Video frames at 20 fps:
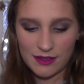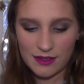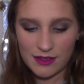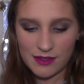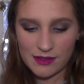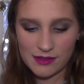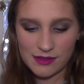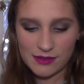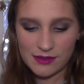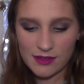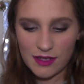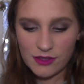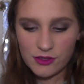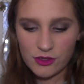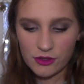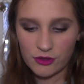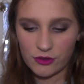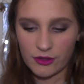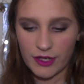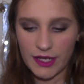such
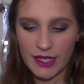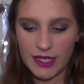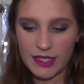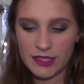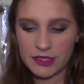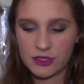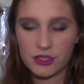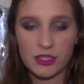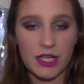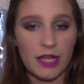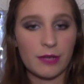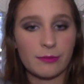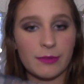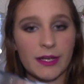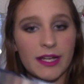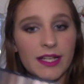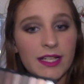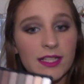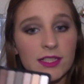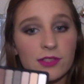a great shade
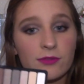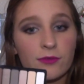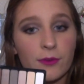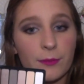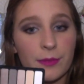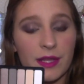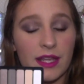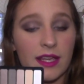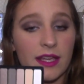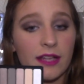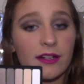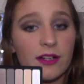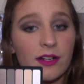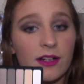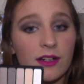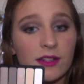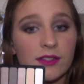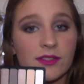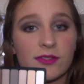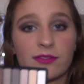range for
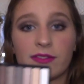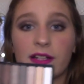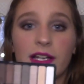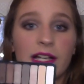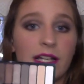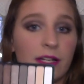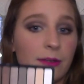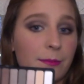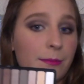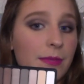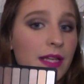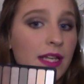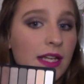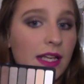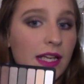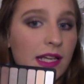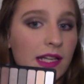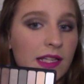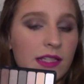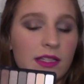beginners, for
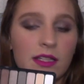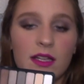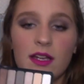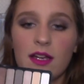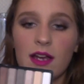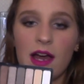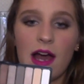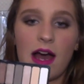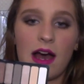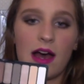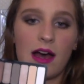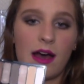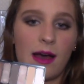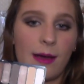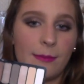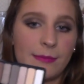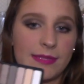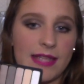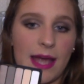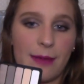intermediate,
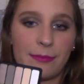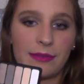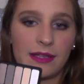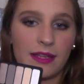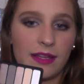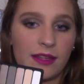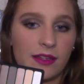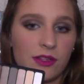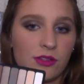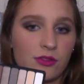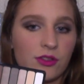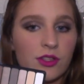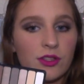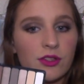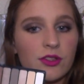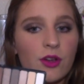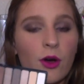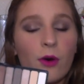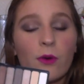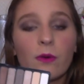dabbling. You
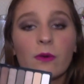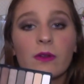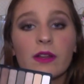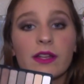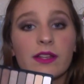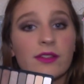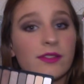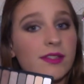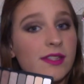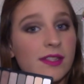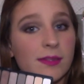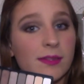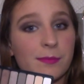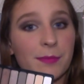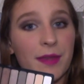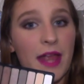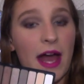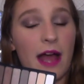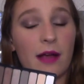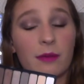could totally use this
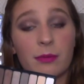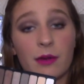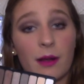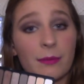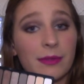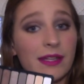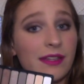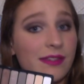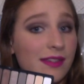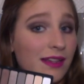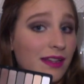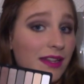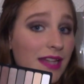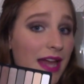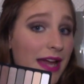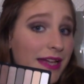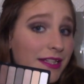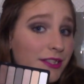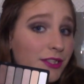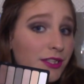black probably as a
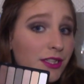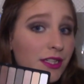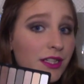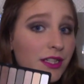liner.